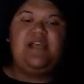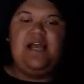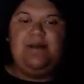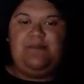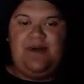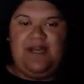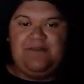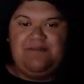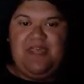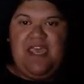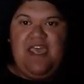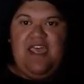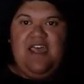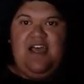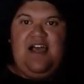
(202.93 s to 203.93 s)
ka pai.
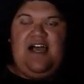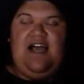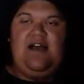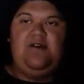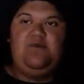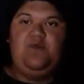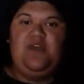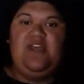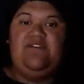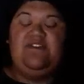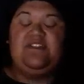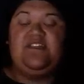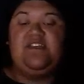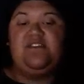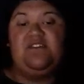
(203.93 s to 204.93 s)
We have
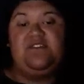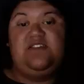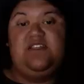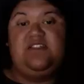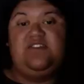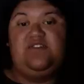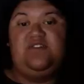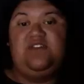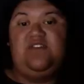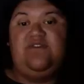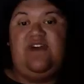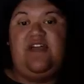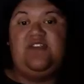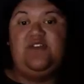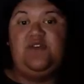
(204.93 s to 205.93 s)
a tendency to
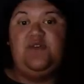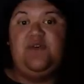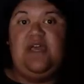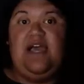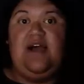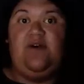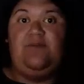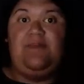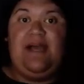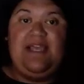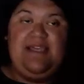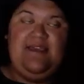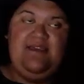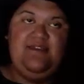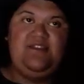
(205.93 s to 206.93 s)
devalue our
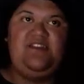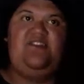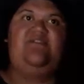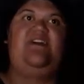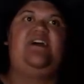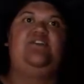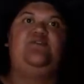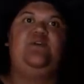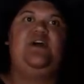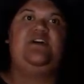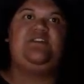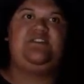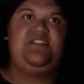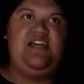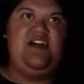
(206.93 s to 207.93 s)
mahi, devalue
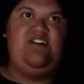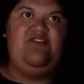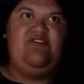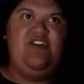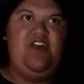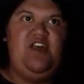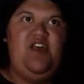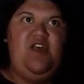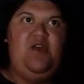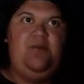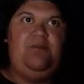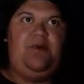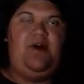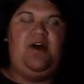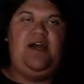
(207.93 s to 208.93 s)
ourselves
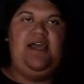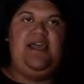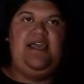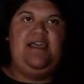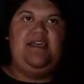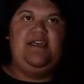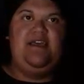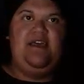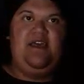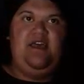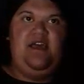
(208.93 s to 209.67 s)
by